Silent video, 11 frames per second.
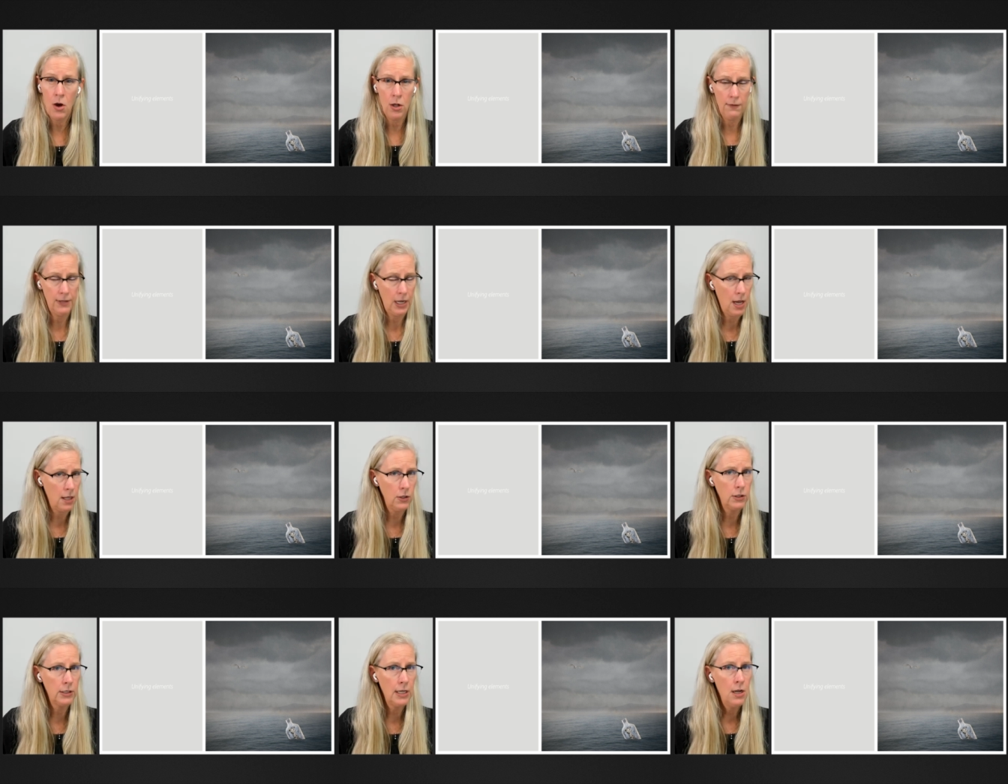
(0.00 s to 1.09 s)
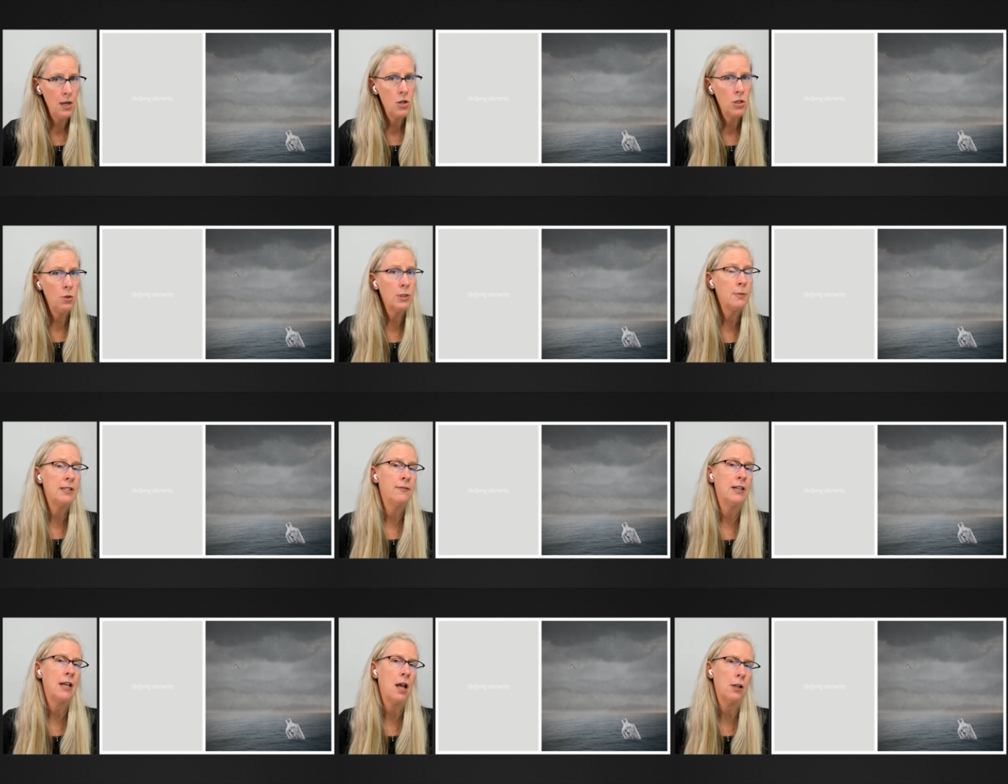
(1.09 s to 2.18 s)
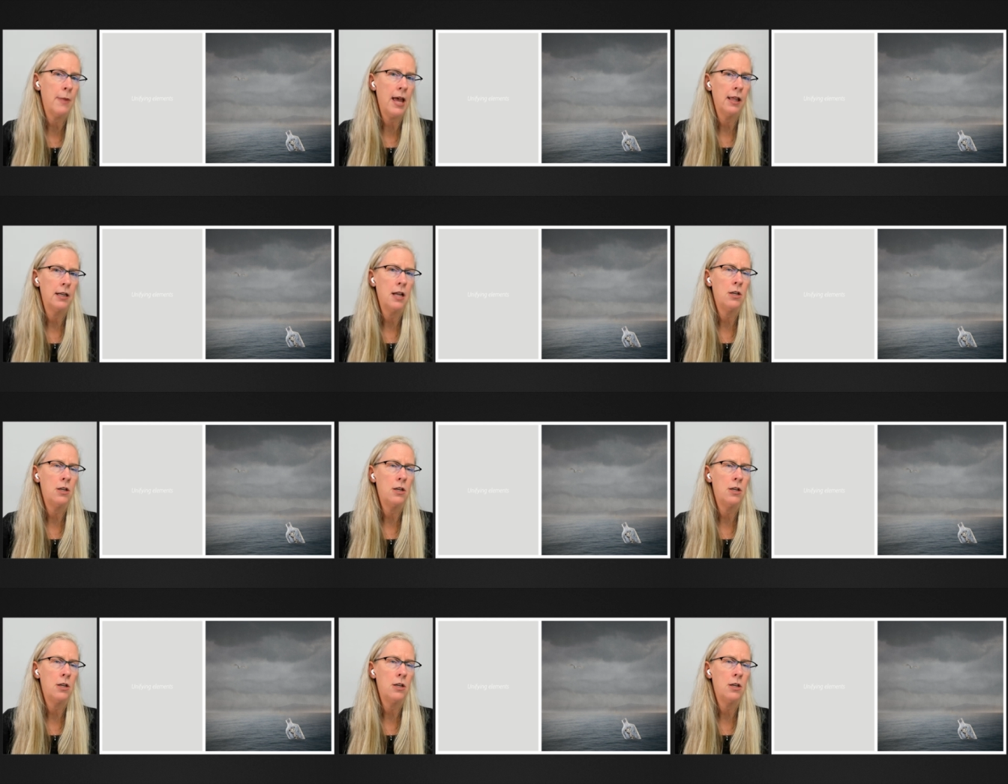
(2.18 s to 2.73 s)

all of the colors to a specific color palette.